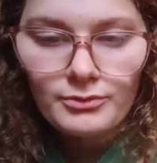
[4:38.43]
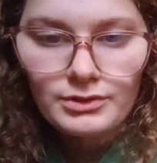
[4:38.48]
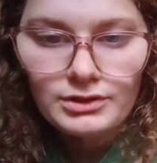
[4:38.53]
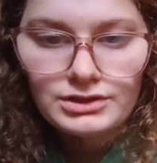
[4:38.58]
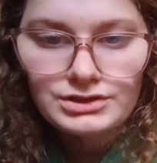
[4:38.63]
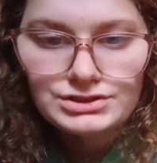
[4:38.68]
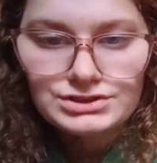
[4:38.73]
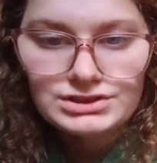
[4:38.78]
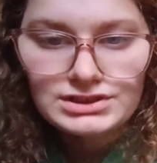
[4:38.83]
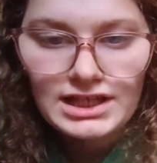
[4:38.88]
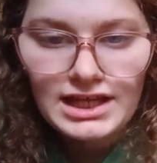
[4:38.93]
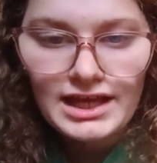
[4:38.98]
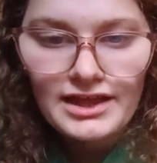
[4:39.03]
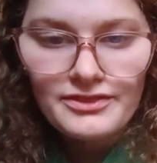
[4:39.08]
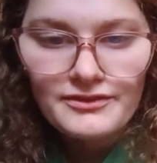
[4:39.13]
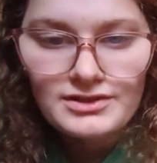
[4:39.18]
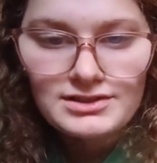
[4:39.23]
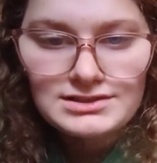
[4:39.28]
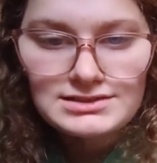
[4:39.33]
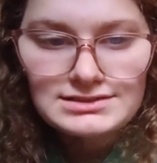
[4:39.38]
orange
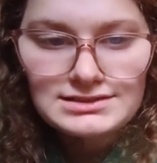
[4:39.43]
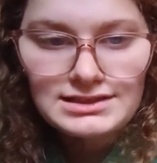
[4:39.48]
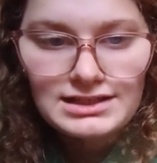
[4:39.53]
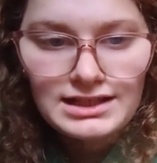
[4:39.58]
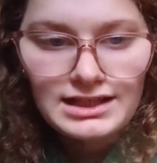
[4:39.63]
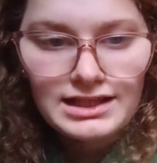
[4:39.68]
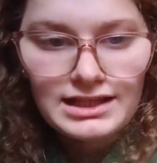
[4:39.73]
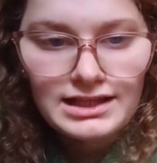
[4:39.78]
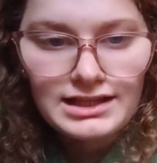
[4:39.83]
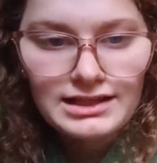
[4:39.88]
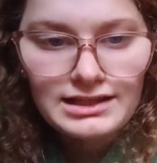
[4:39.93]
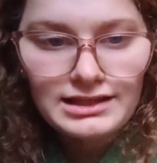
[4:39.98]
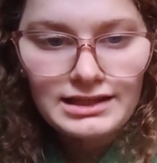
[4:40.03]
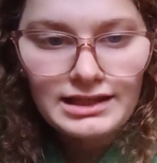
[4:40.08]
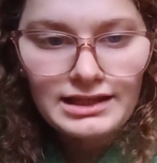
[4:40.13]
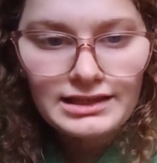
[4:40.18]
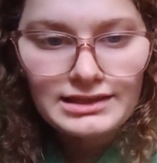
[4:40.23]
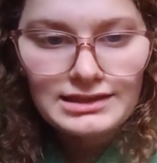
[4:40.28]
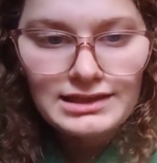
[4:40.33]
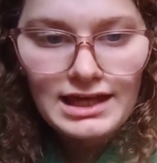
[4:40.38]
gathers
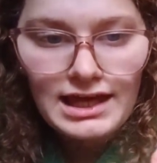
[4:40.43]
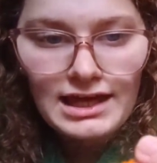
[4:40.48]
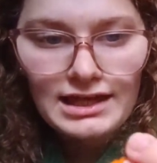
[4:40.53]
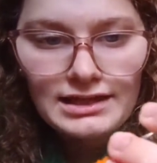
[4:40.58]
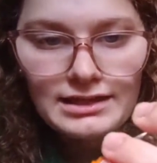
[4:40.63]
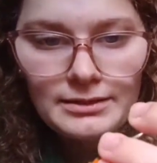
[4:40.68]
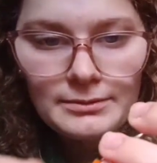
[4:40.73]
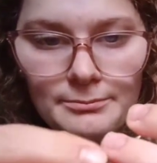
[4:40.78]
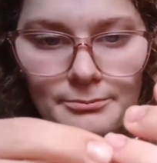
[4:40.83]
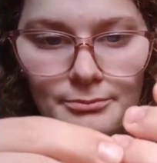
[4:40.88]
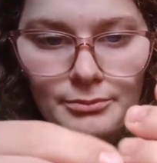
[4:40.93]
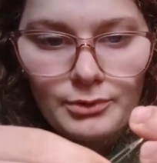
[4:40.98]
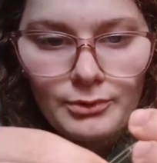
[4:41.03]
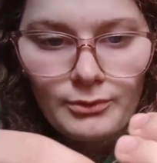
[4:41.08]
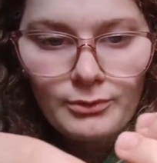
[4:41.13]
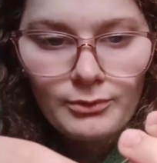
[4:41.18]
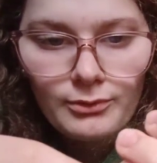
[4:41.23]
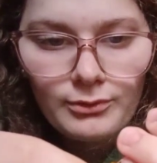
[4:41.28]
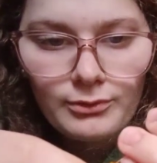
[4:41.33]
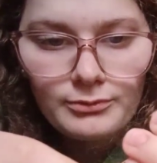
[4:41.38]
like that and
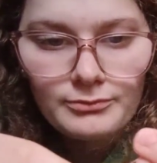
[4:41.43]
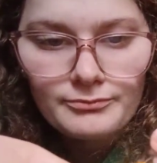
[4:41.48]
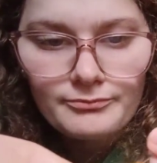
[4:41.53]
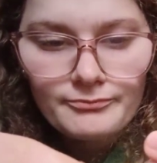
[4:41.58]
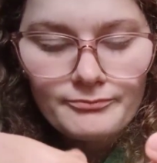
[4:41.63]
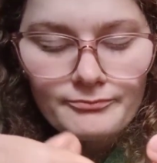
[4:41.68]
pull